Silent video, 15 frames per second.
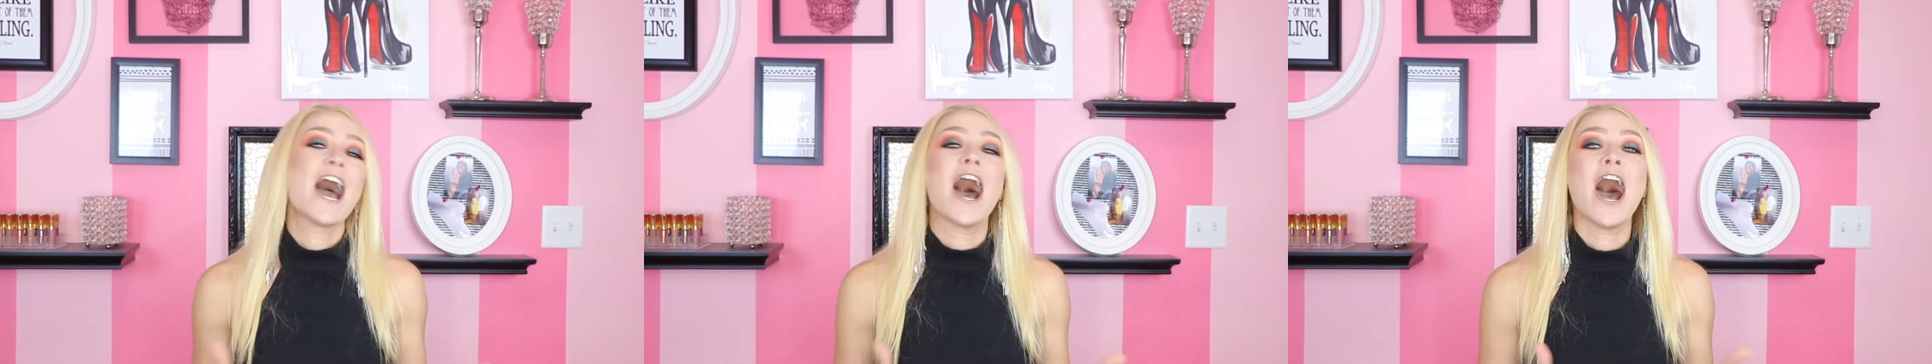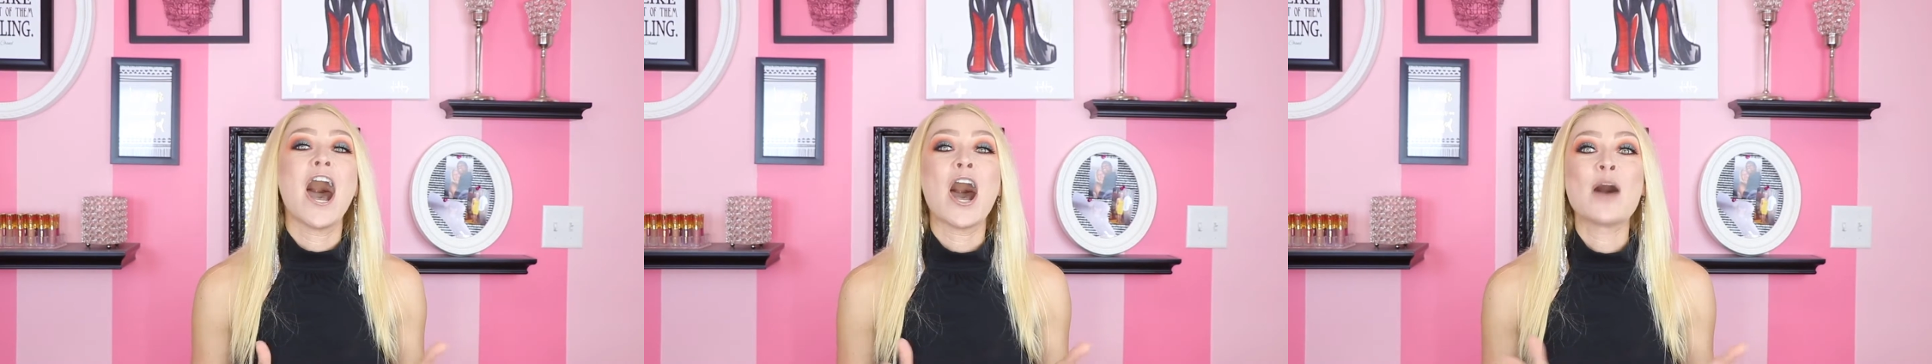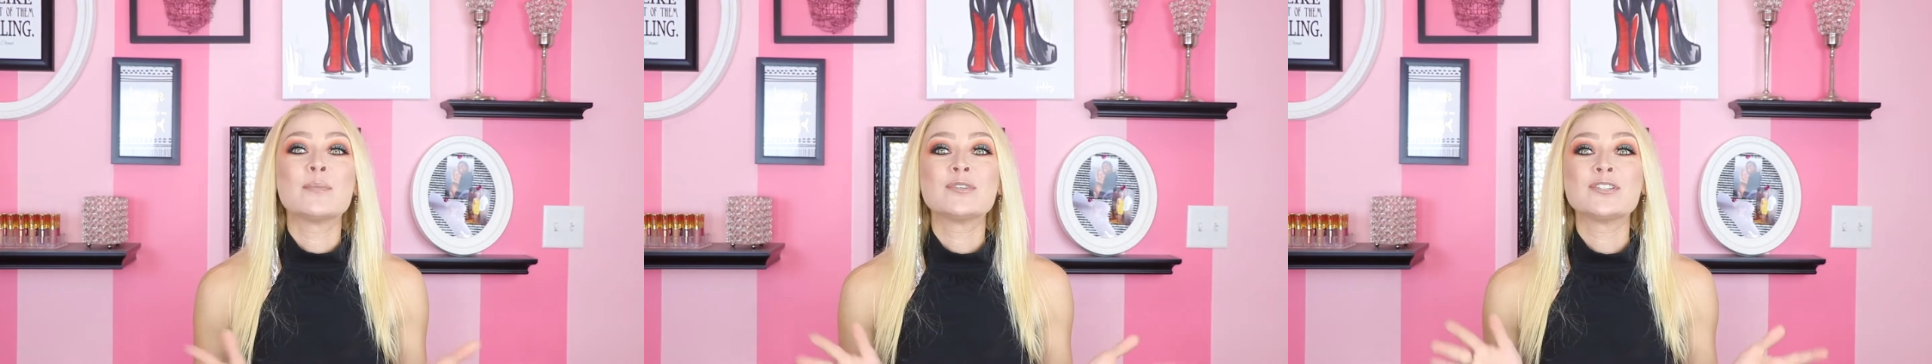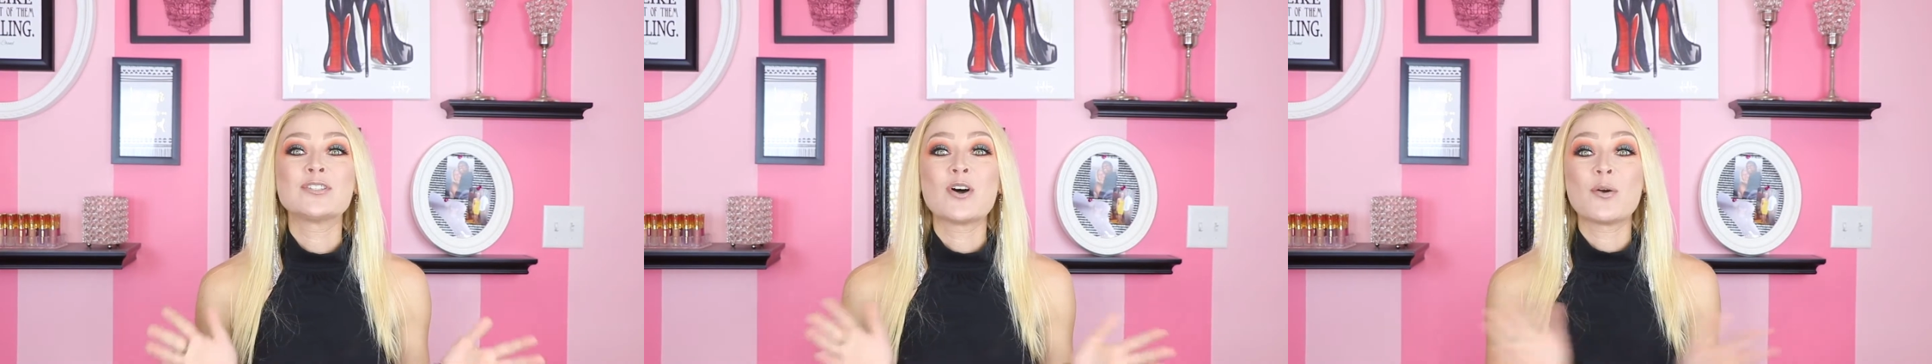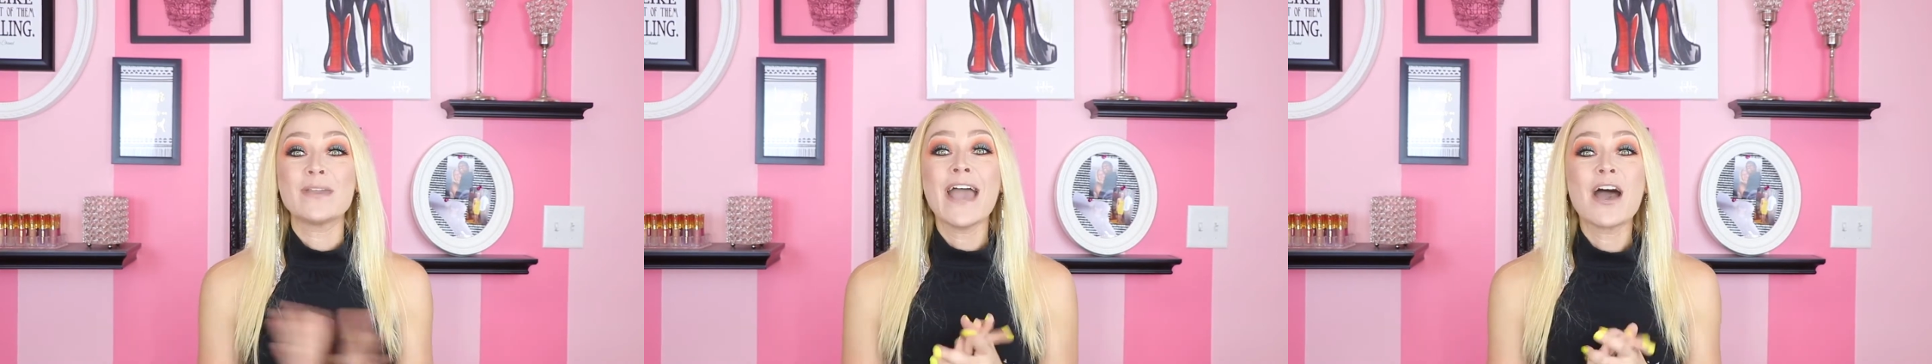Um,
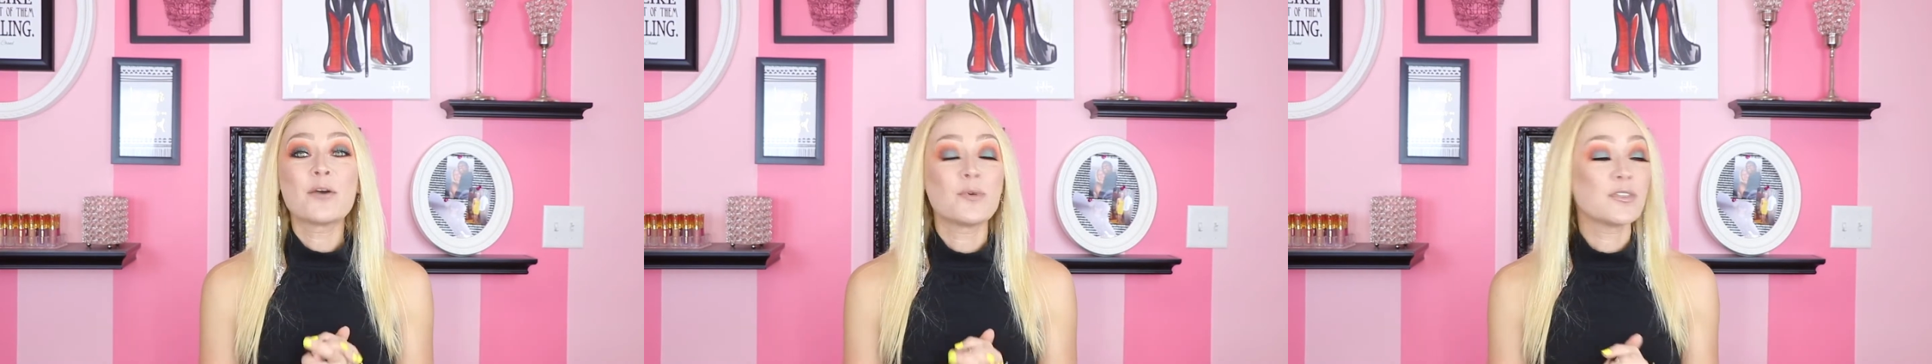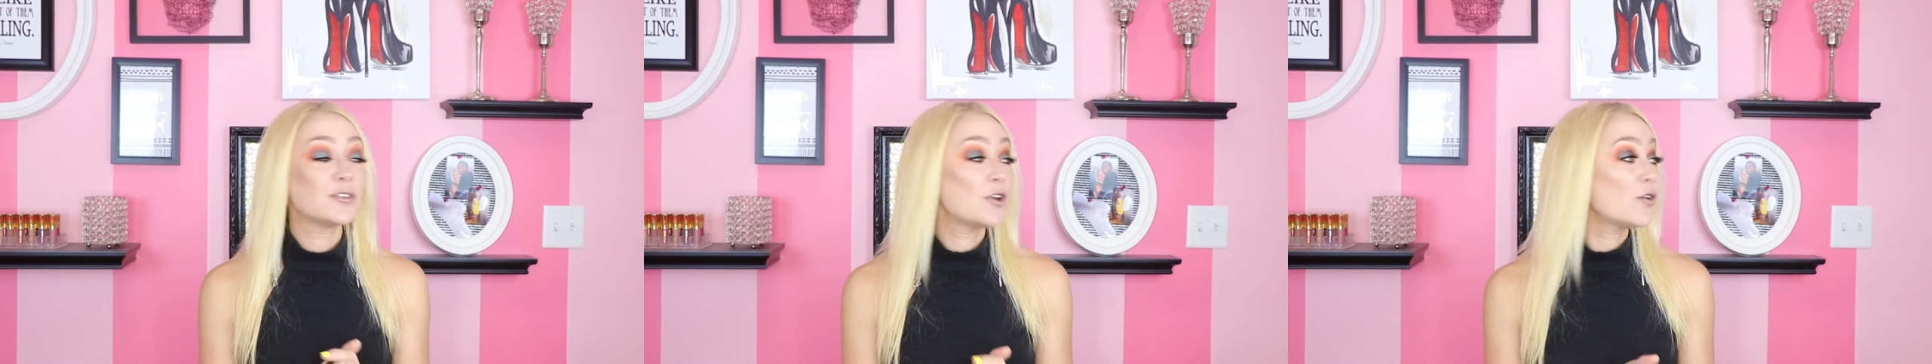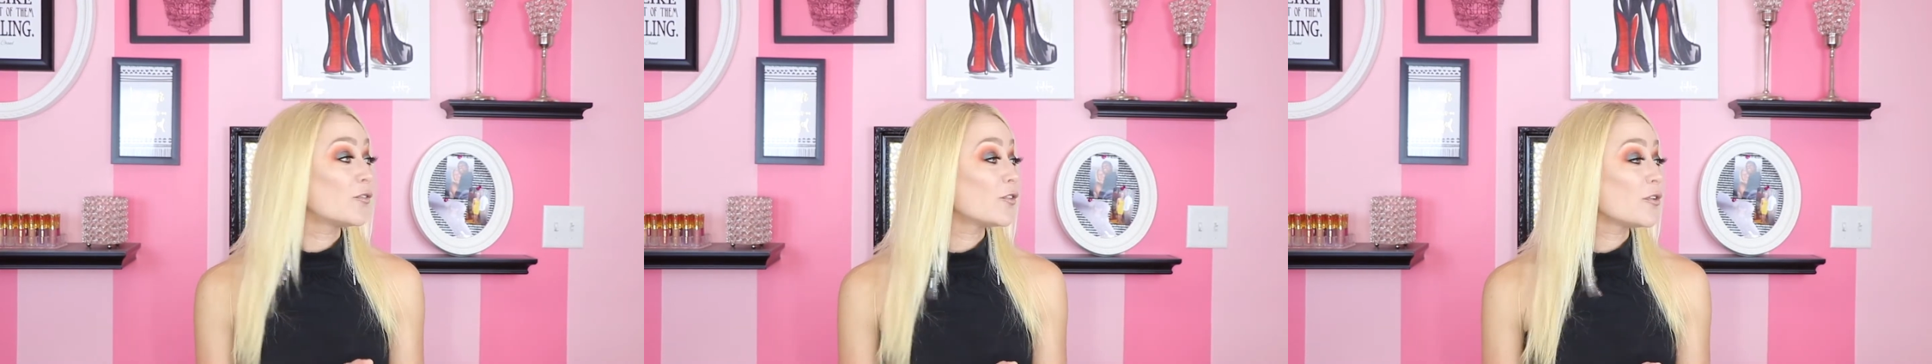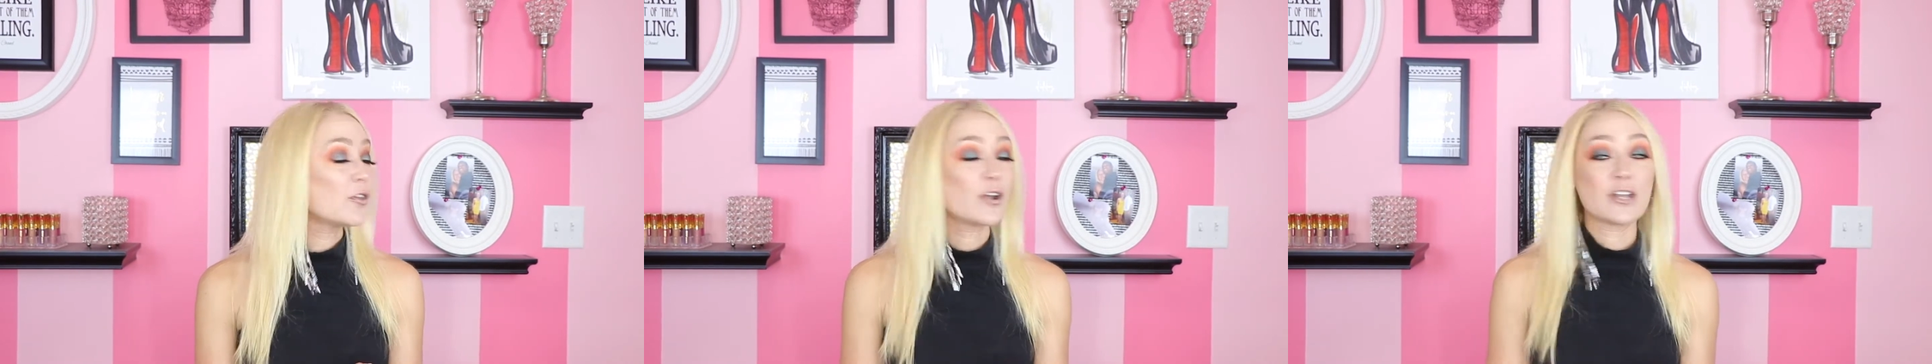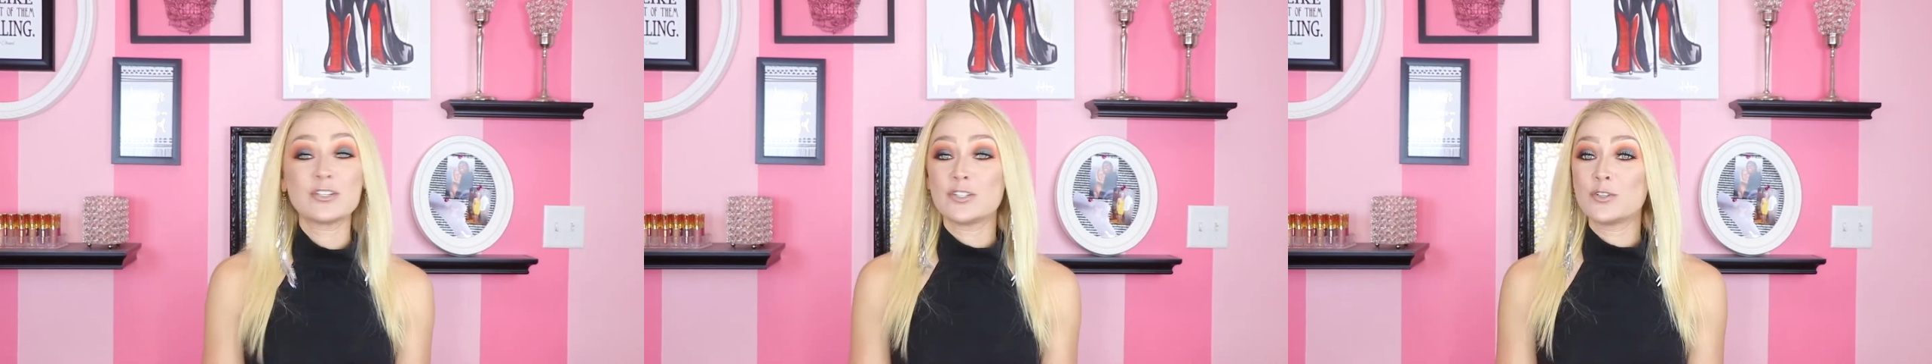so yeah, with no further
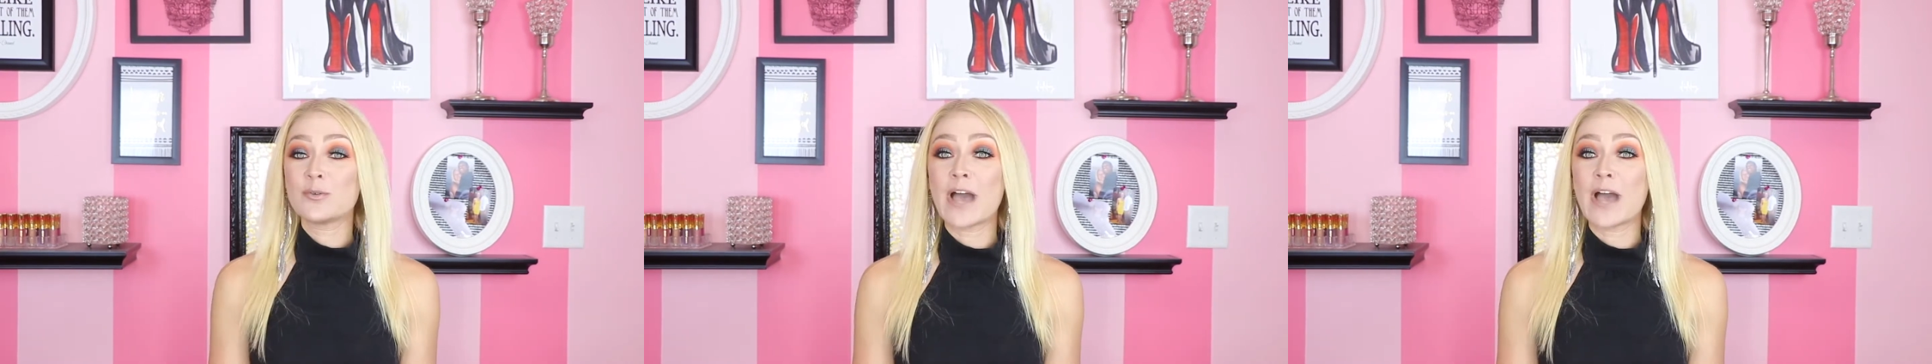ado,